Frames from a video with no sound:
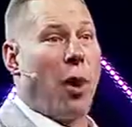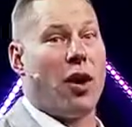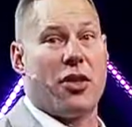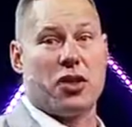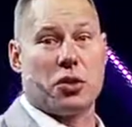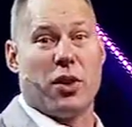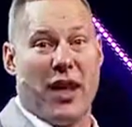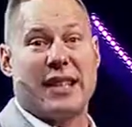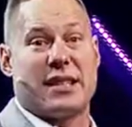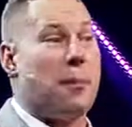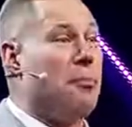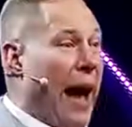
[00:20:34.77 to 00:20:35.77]
part of the story.
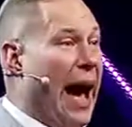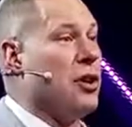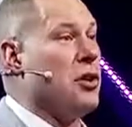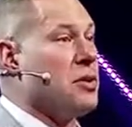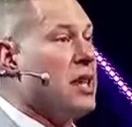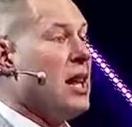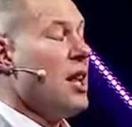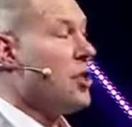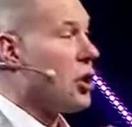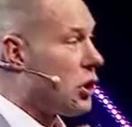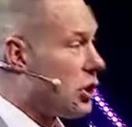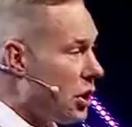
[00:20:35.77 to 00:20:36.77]
That's the bad news.
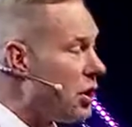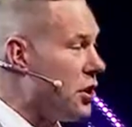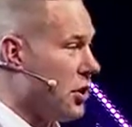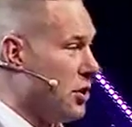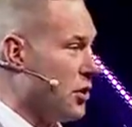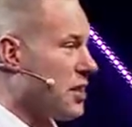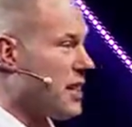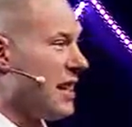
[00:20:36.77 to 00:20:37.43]
The good news